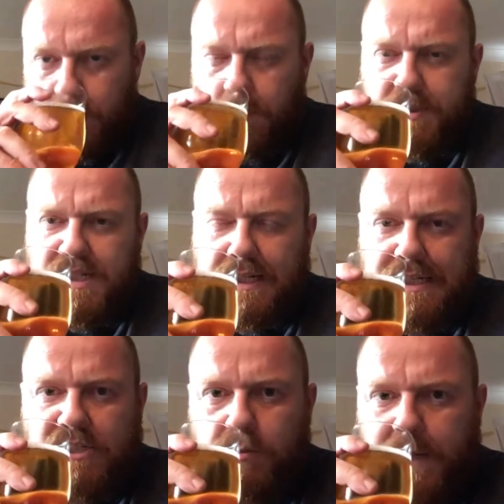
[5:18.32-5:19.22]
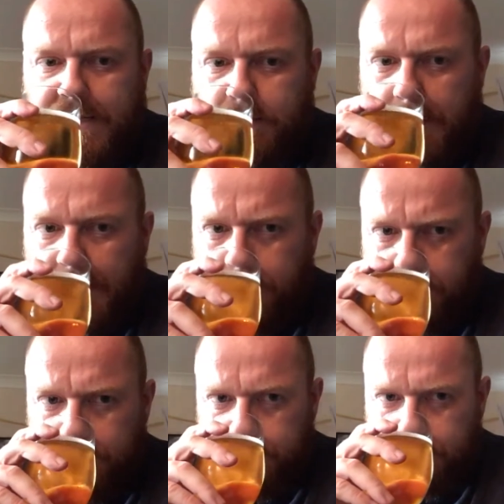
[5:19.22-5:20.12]
Not particularly sweet smelling,
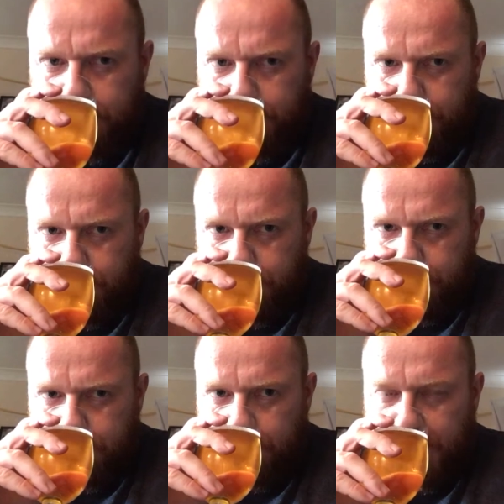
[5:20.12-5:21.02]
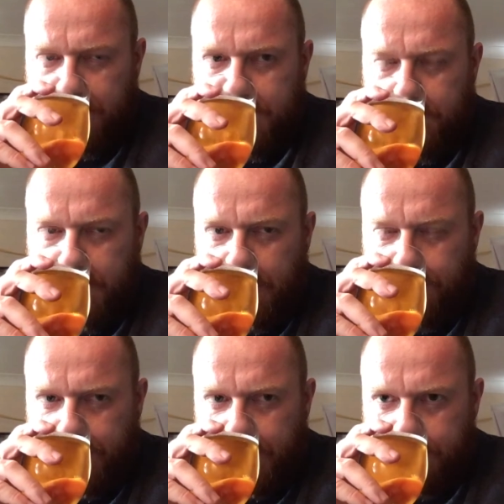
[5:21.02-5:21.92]
but there is a bit
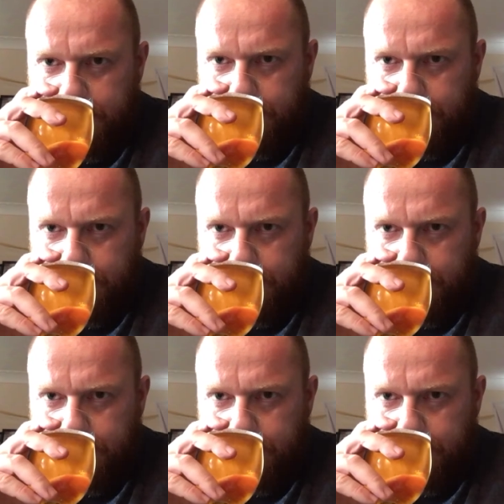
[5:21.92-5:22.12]
of a uh,